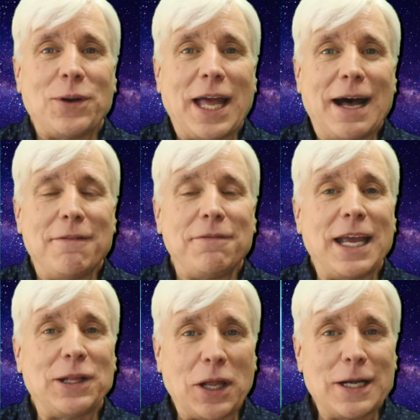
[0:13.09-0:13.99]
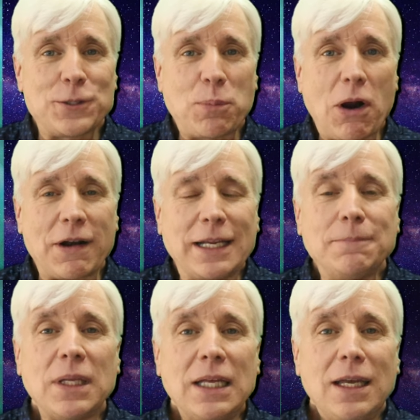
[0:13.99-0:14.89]
to have a launch party.
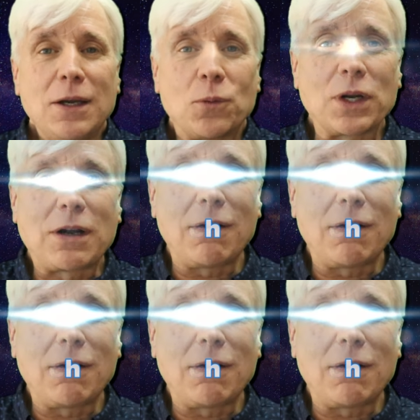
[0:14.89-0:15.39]
We're